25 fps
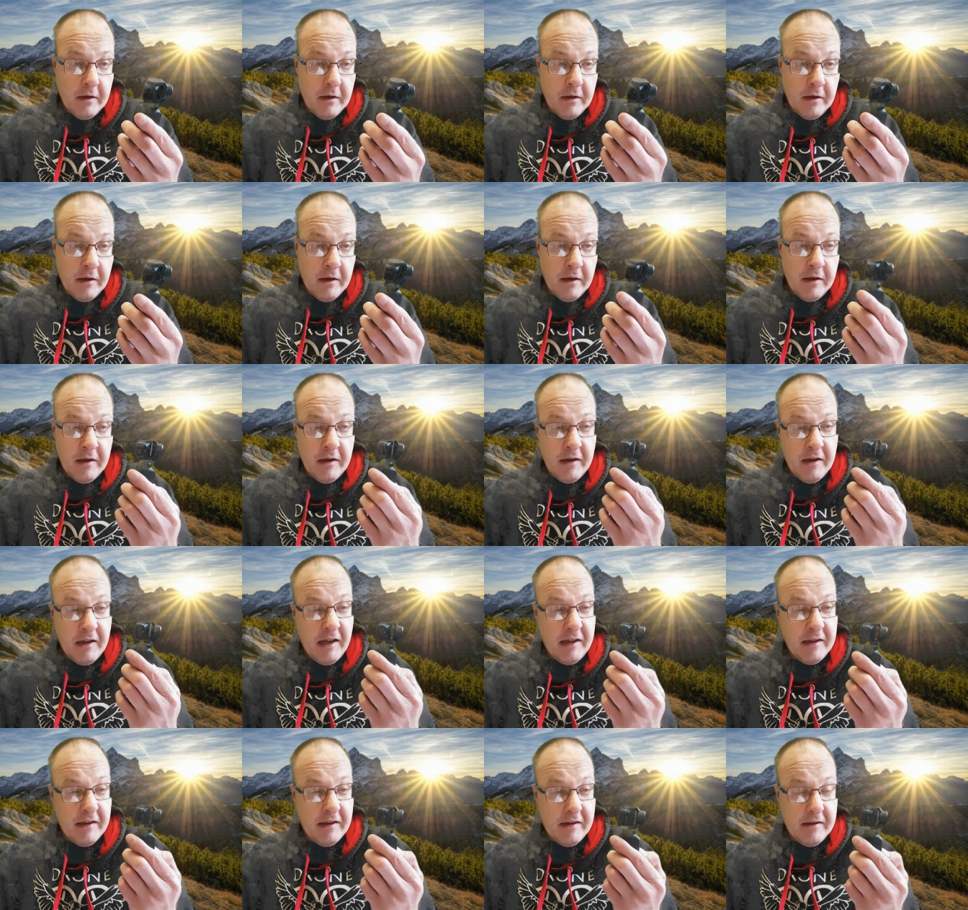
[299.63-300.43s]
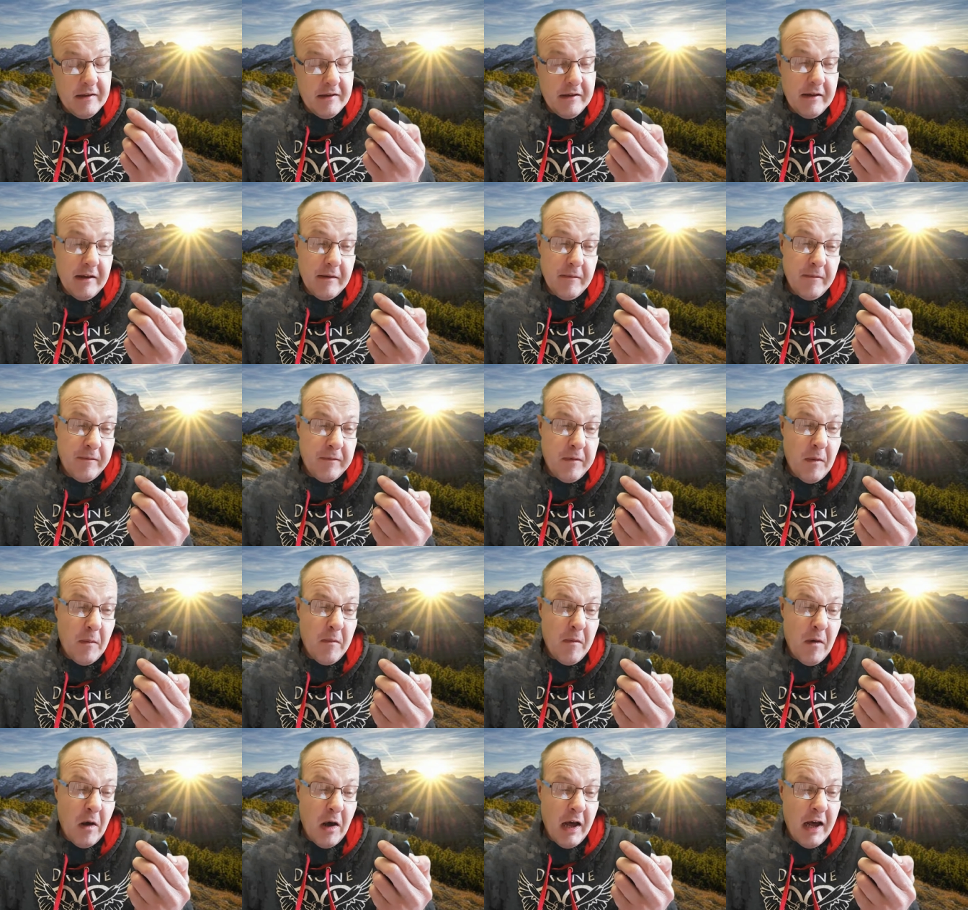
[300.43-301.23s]
And
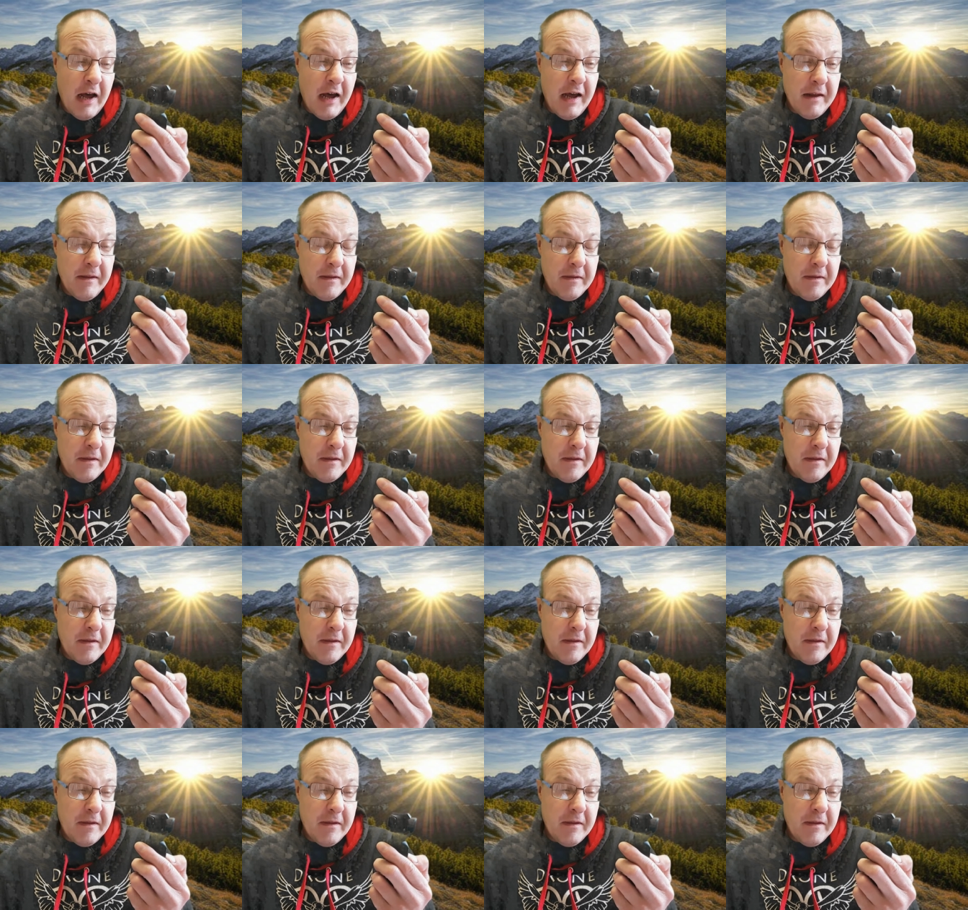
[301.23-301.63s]
from what I